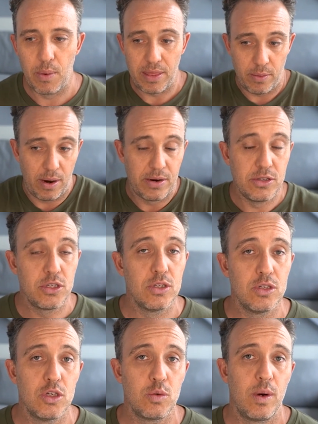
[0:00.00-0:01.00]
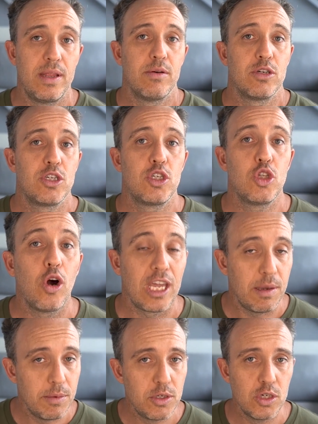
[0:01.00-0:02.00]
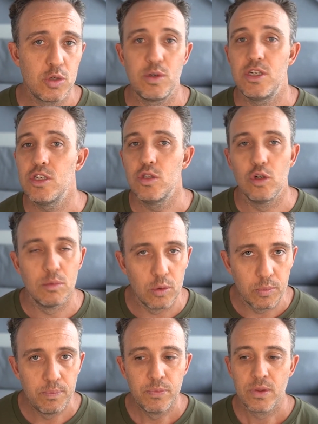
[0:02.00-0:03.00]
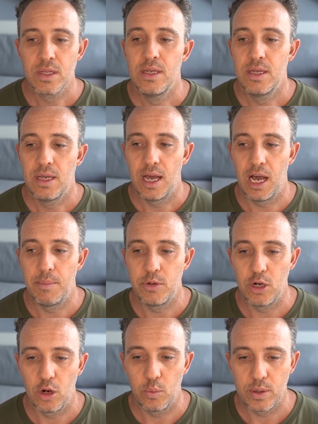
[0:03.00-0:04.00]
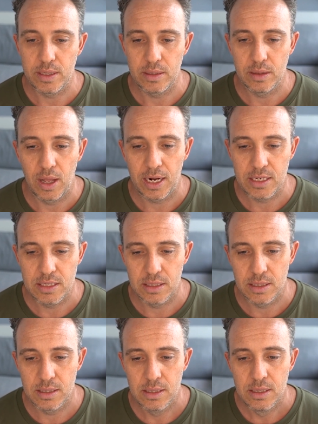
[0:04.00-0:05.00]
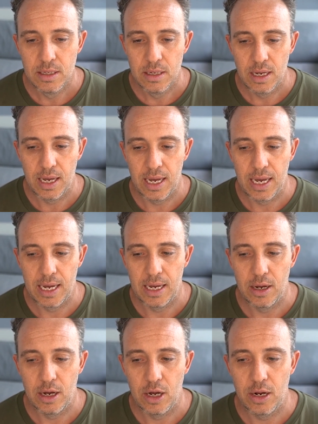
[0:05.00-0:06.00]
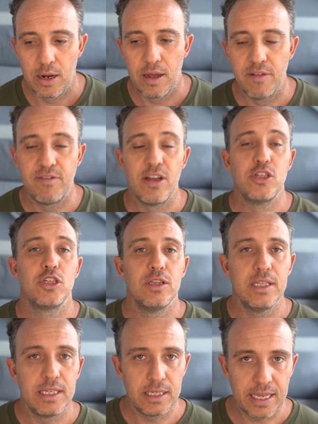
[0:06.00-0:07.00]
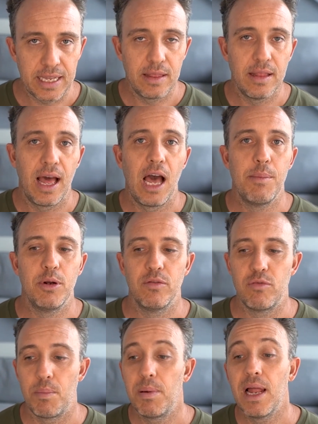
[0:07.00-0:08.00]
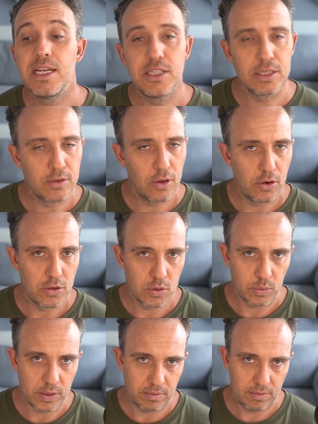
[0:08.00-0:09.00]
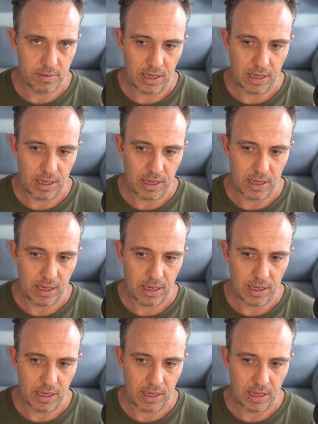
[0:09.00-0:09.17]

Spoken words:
where there are instances where there are stock images, which is normal, we like to eventually get in the habit of replacing those with